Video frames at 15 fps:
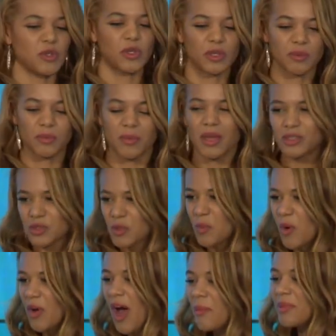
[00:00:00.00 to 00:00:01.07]
can do
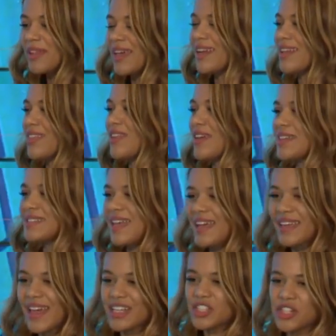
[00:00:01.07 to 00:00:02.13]
more complicated things and
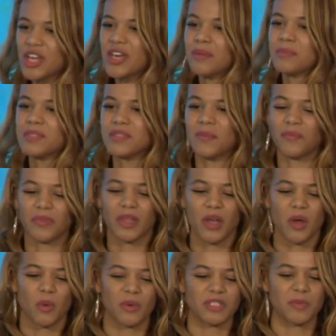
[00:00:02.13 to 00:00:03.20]
get chips, which